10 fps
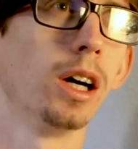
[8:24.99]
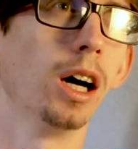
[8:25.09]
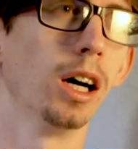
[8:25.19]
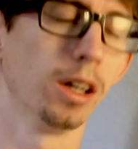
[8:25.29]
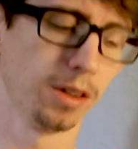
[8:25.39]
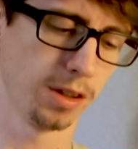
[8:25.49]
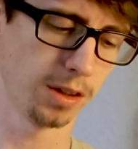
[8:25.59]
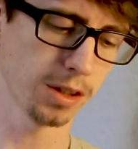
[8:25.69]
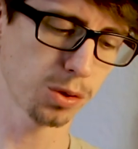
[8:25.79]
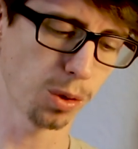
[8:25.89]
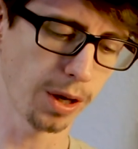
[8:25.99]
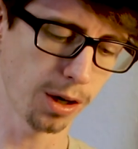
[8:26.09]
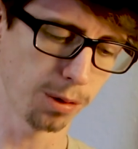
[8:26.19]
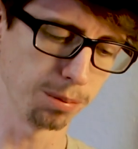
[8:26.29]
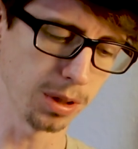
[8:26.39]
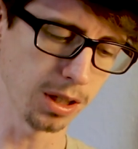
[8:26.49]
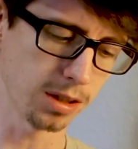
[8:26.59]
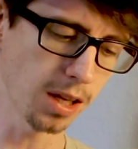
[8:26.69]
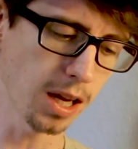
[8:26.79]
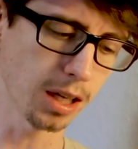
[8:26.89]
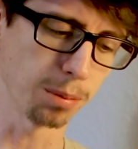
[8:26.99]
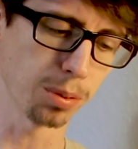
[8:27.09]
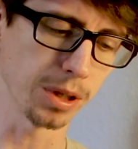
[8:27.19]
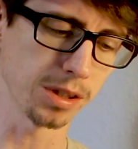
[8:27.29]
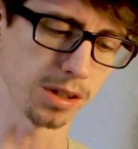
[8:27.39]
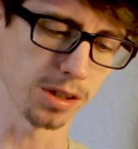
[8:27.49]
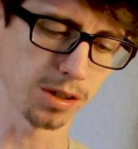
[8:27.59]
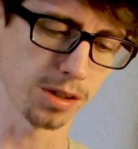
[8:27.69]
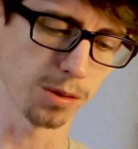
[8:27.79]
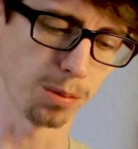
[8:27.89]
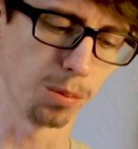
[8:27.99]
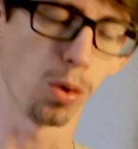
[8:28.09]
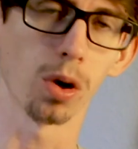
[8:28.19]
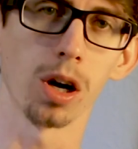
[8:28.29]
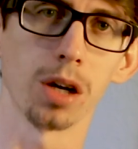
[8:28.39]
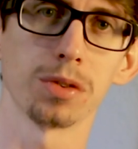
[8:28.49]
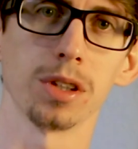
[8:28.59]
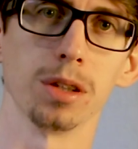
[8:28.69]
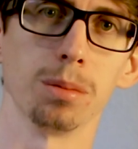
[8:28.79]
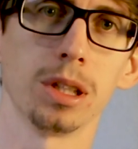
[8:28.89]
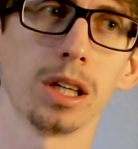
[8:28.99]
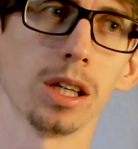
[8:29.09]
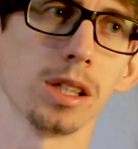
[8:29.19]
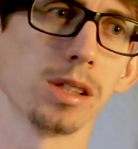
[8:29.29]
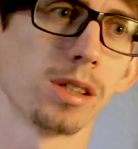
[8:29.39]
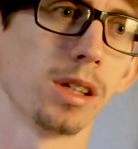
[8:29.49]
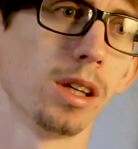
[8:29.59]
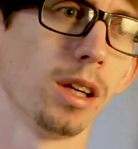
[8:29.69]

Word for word: uh, this will help me take it places more often because